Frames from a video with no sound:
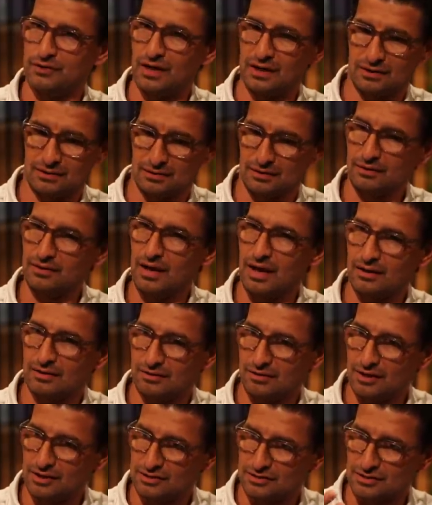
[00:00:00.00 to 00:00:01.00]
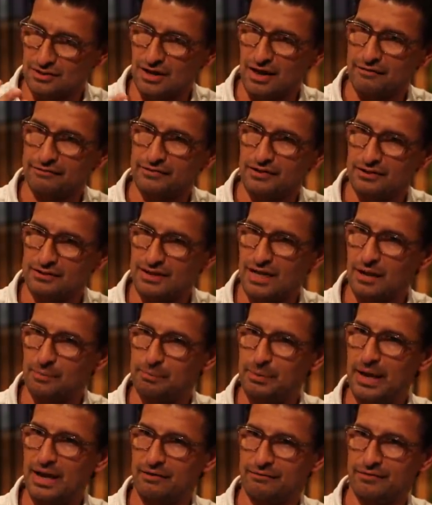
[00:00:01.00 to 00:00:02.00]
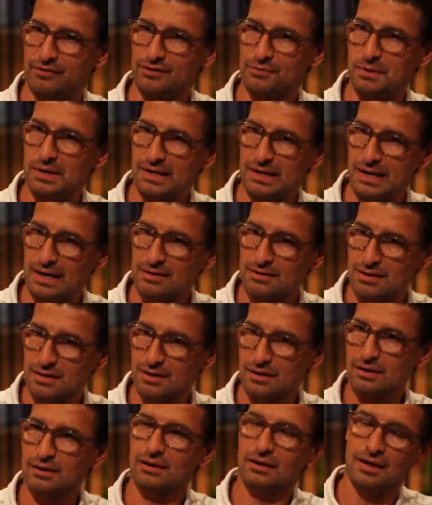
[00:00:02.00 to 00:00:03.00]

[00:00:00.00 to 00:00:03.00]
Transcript: that, that these leftists get paid for doing nothing?